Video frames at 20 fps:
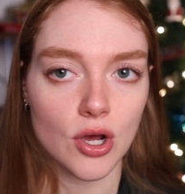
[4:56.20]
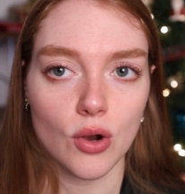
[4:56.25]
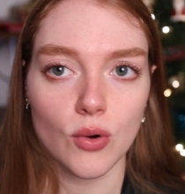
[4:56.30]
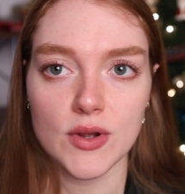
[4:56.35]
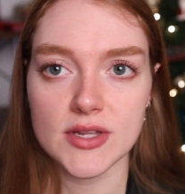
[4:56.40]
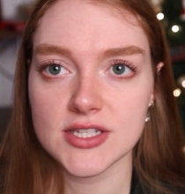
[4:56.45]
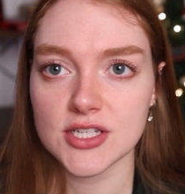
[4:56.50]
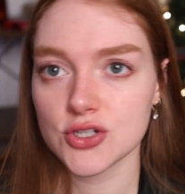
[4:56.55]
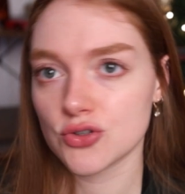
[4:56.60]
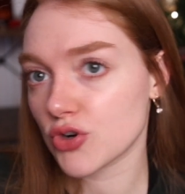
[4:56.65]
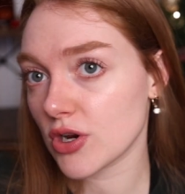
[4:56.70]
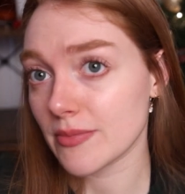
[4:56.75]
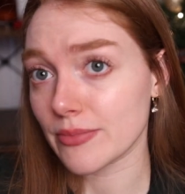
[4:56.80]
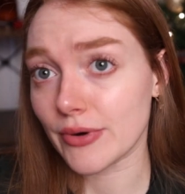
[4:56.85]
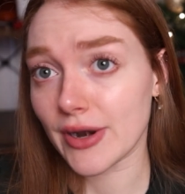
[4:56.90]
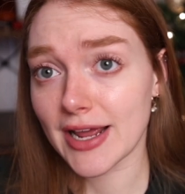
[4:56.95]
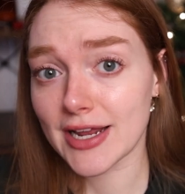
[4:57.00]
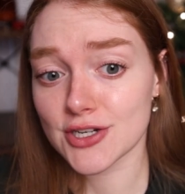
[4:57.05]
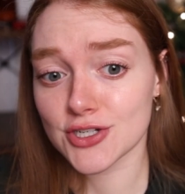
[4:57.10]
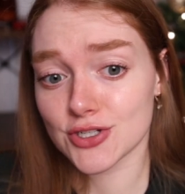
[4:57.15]
know, it's a tree
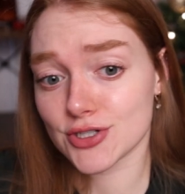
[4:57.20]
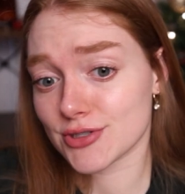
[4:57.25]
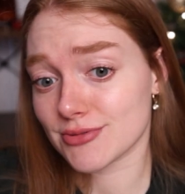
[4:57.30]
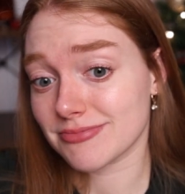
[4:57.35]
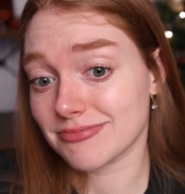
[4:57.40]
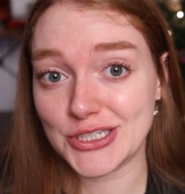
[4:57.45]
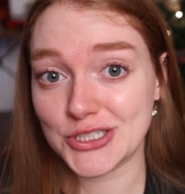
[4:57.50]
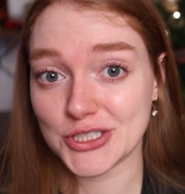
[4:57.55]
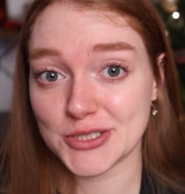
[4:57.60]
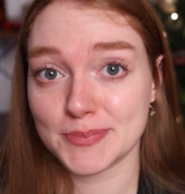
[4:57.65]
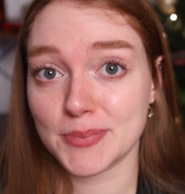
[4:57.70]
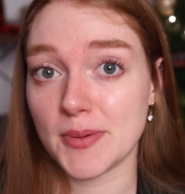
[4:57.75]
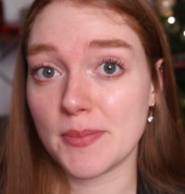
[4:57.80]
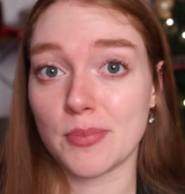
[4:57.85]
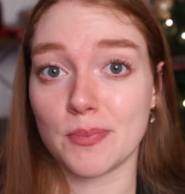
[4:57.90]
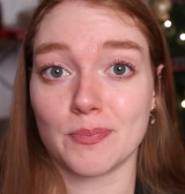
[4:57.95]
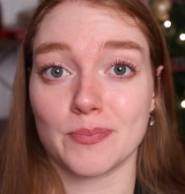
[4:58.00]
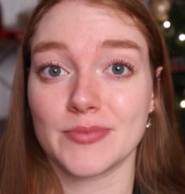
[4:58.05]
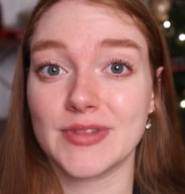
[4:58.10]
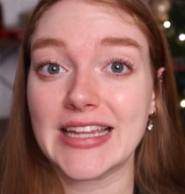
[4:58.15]
branch. You just put
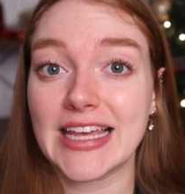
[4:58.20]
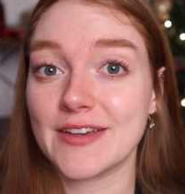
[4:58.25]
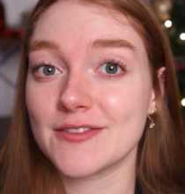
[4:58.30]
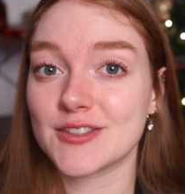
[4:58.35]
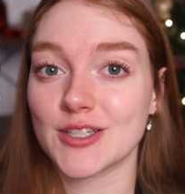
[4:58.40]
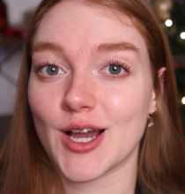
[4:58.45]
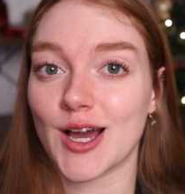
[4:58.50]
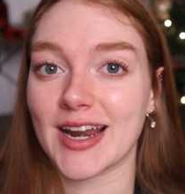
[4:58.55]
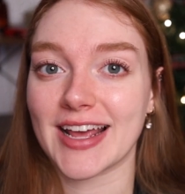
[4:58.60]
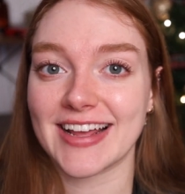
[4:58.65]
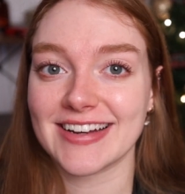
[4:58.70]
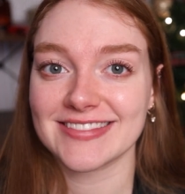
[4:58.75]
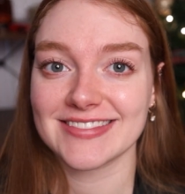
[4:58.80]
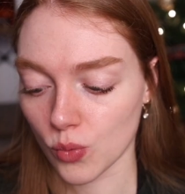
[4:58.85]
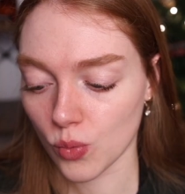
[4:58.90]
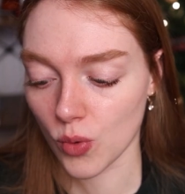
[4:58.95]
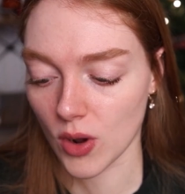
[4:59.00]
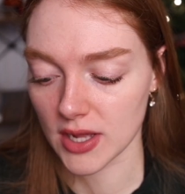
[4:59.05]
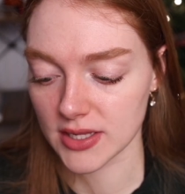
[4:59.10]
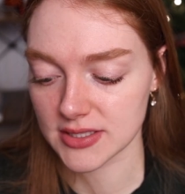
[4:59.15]
leaves on it,
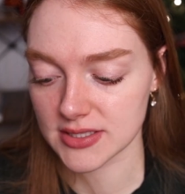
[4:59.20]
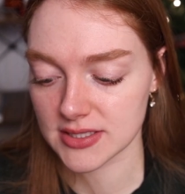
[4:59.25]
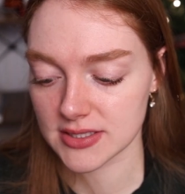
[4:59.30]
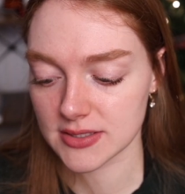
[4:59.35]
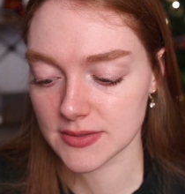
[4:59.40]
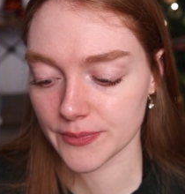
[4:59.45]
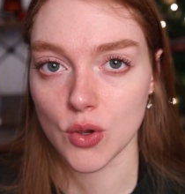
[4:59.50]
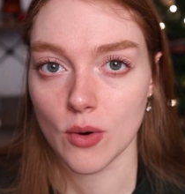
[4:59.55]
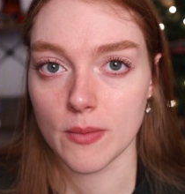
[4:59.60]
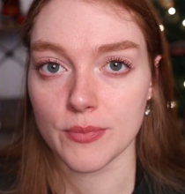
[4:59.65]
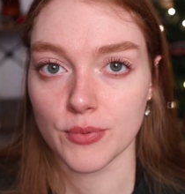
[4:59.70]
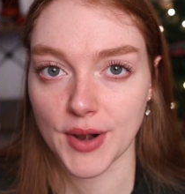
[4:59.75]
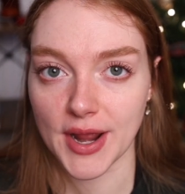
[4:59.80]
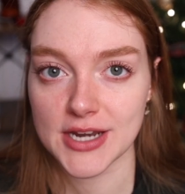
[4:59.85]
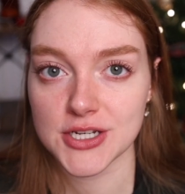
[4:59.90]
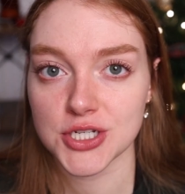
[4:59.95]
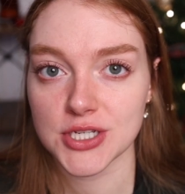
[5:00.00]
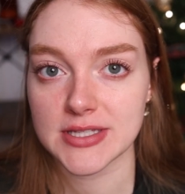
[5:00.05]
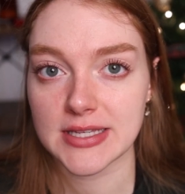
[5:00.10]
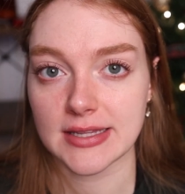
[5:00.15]
and once your
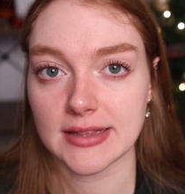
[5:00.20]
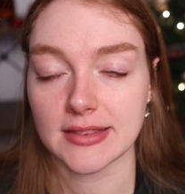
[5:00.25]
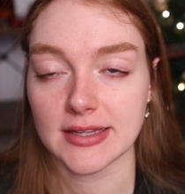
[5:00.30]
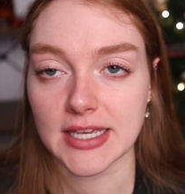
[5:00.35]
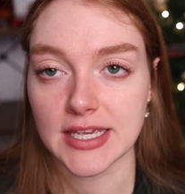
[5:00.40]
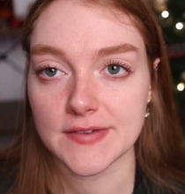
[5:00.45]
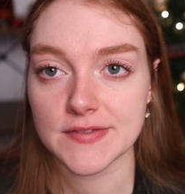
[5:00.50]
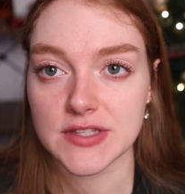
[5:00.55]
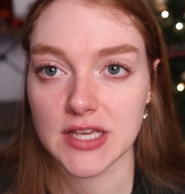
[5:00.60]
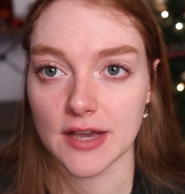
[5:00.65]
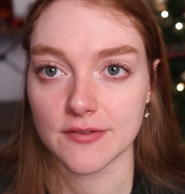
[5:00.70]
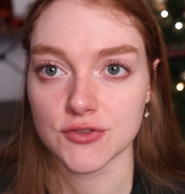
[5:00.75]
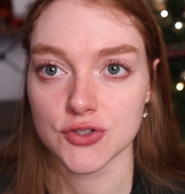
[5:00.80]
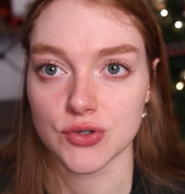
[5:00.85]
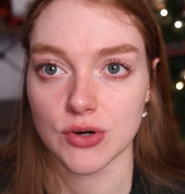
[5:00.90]
branches and leaves have